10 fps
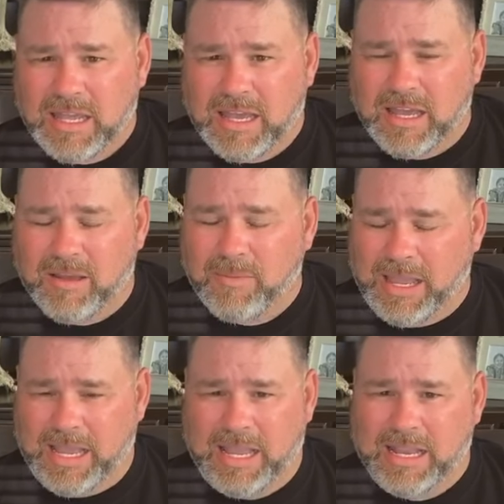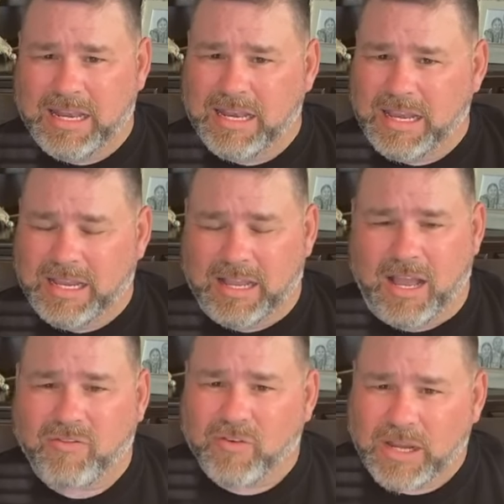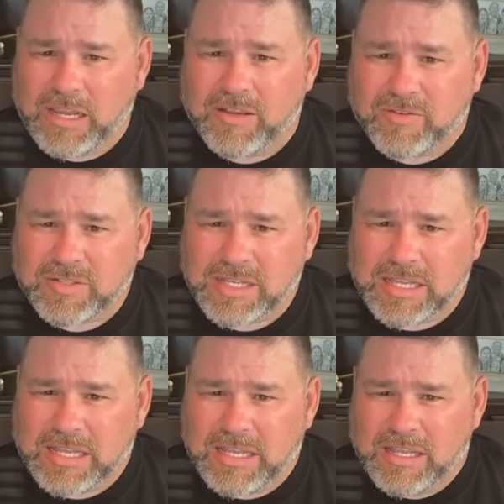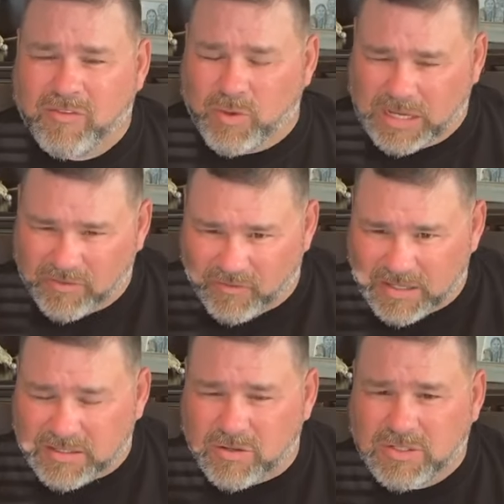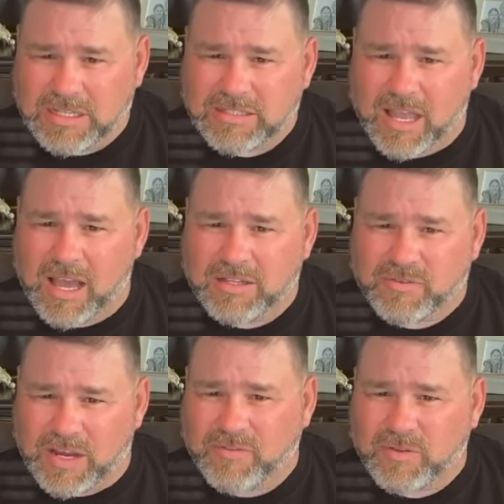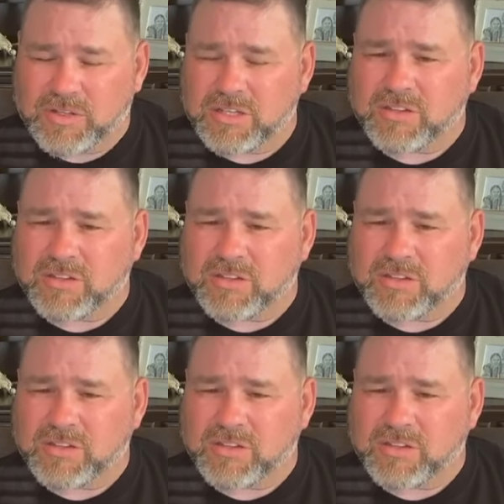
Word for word: Um, and, and God forgives. If we confess our sins, God is faithful and just